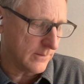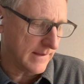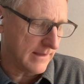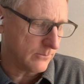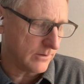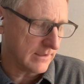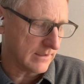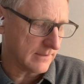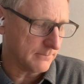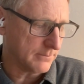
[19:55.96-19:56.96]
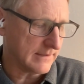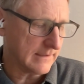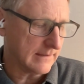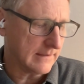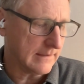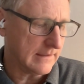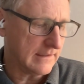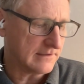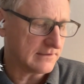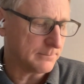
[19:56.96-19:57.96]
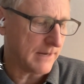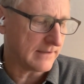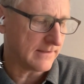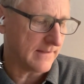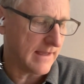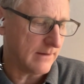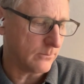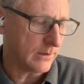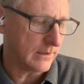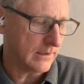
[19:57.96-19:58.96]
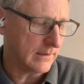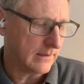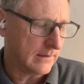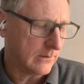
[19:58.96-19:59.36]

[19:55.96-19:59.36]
that we can completely expect that we